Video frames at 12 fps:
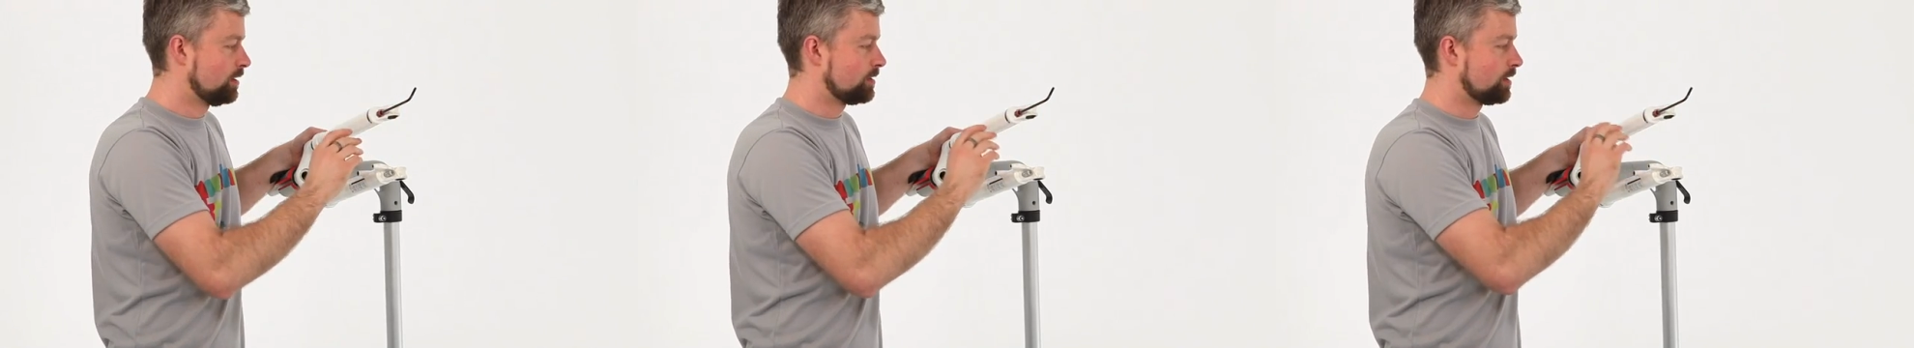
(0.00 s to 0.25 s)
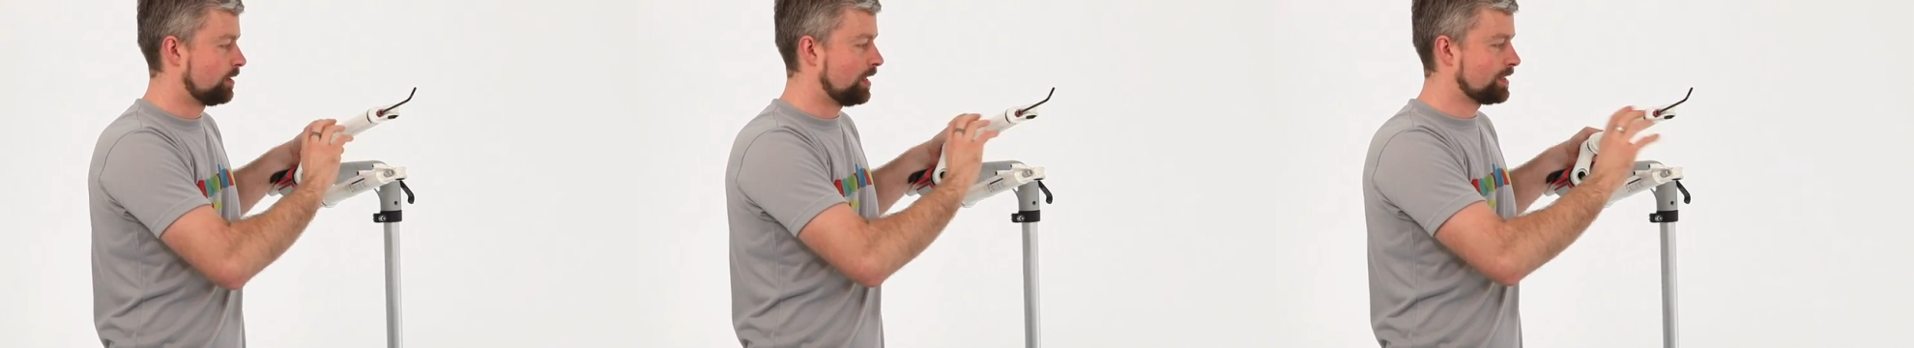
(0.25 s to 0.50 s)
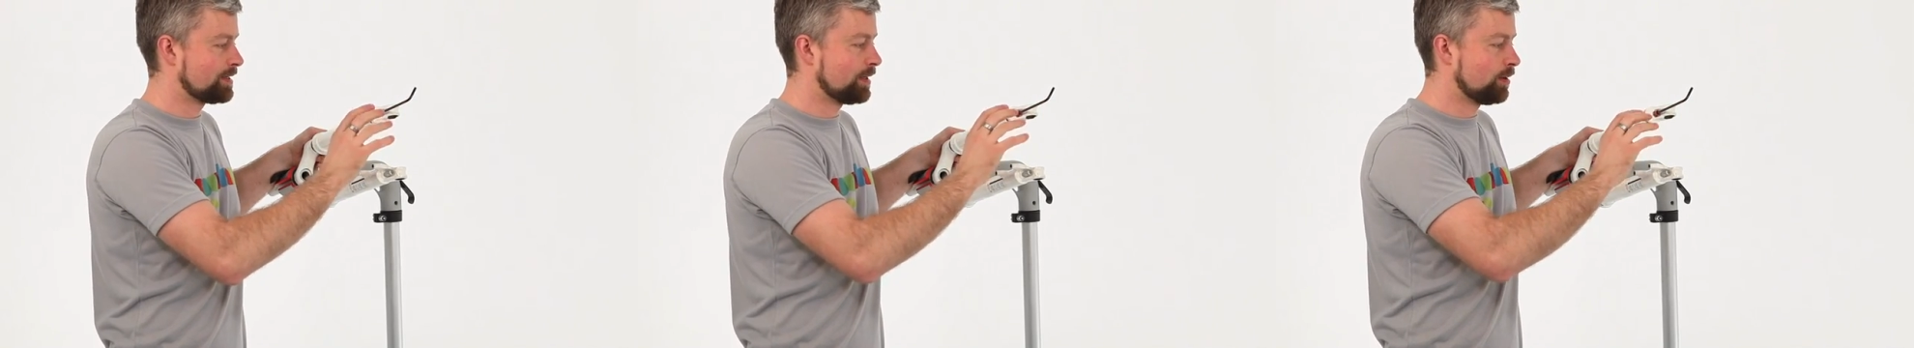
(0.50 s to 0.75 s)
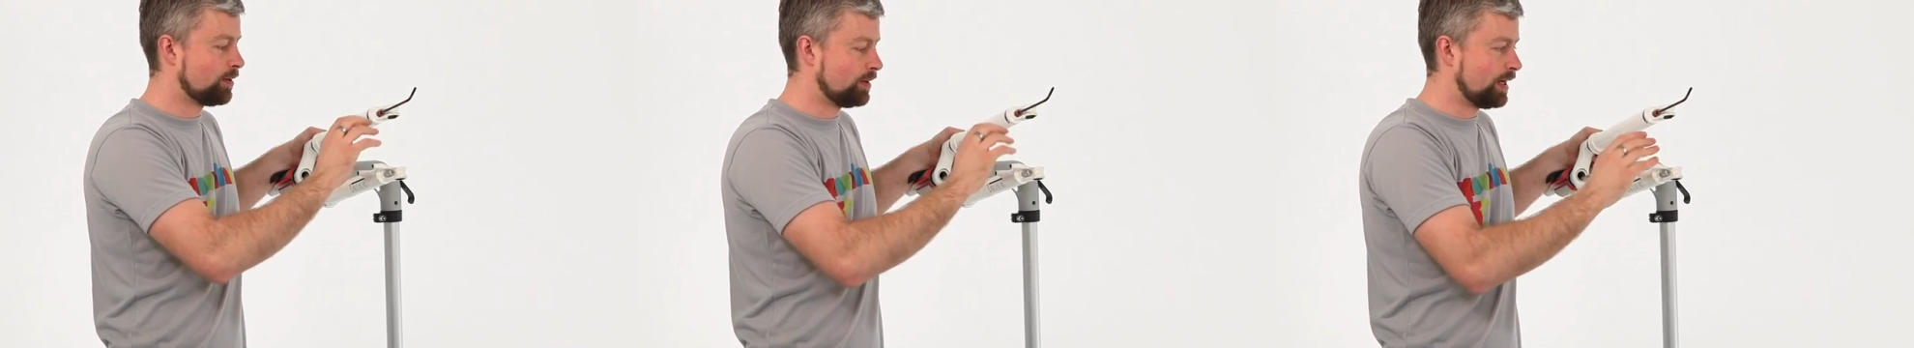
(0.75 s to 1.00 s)
So as they
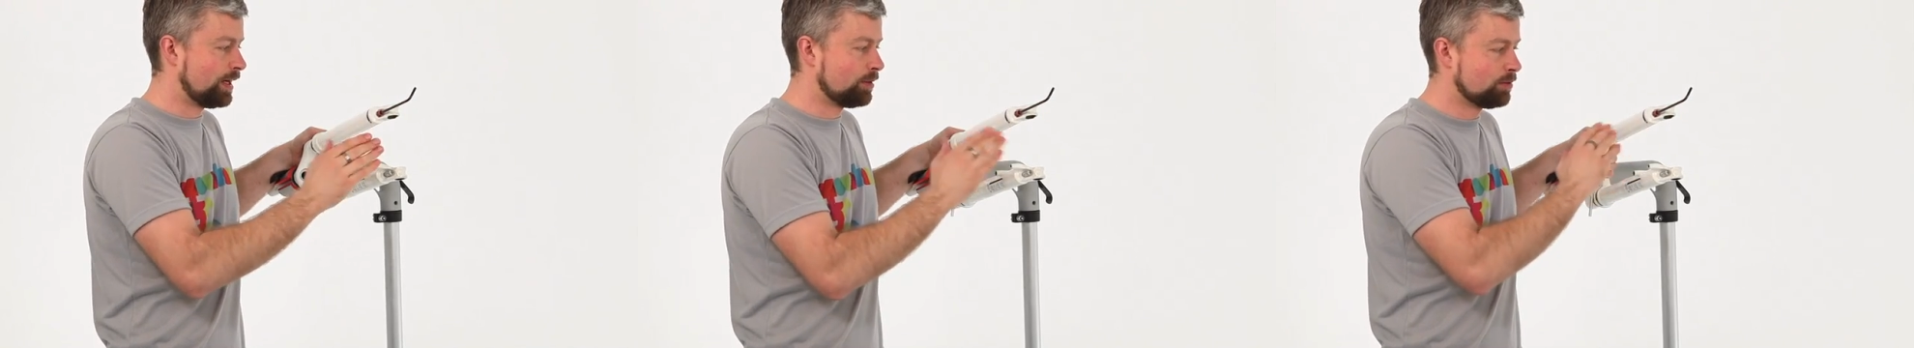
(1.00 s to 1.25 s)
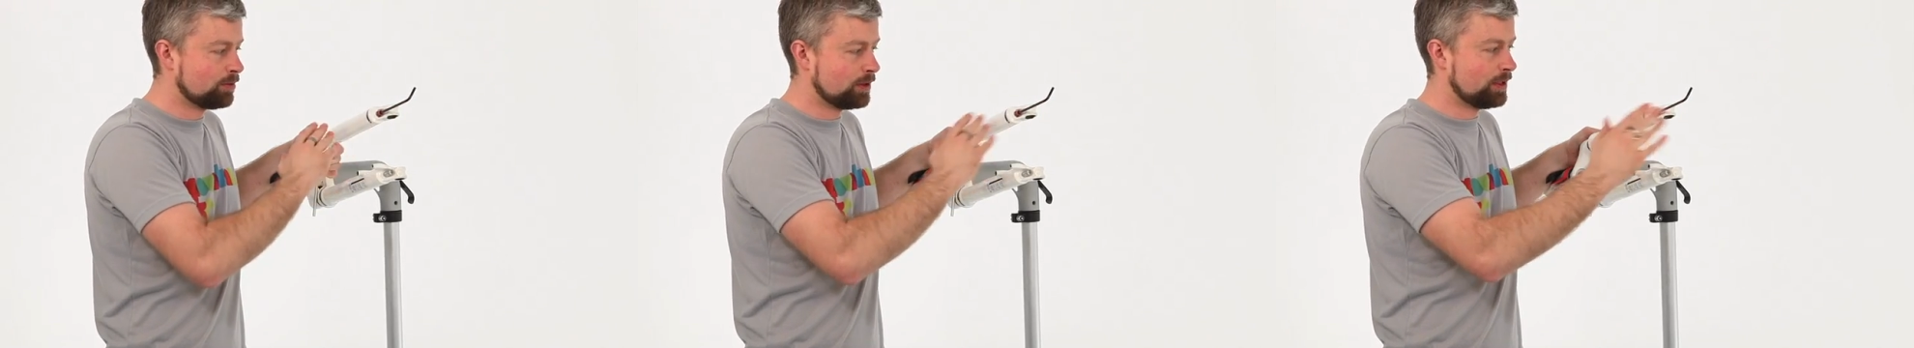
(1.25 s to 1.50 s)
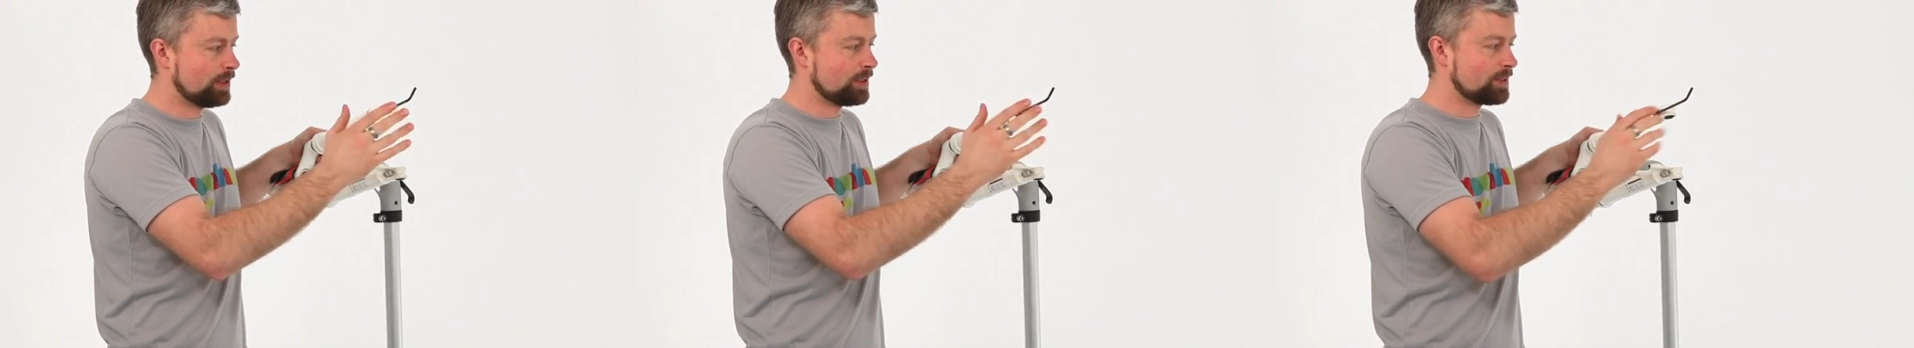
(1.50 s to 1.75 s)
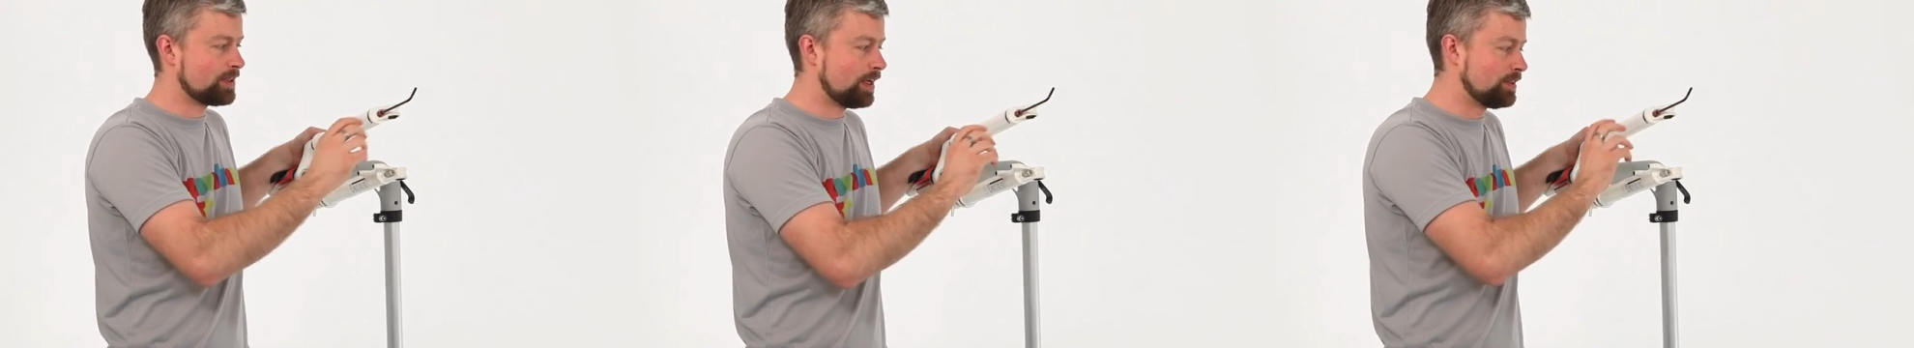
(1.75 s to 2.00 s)
are now, when they
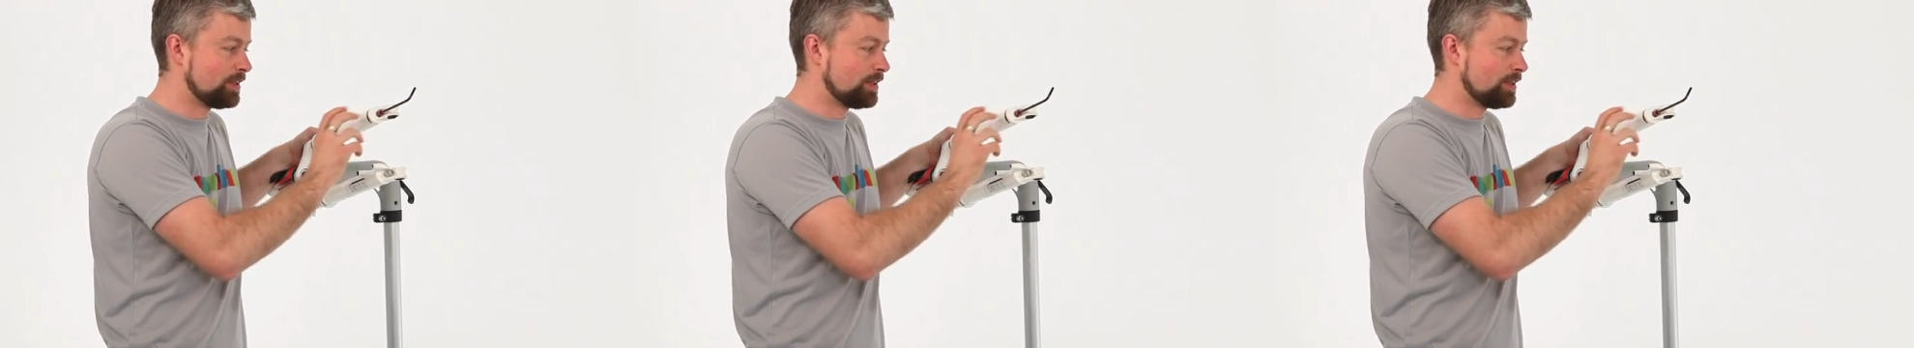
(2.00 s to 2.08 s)
extend,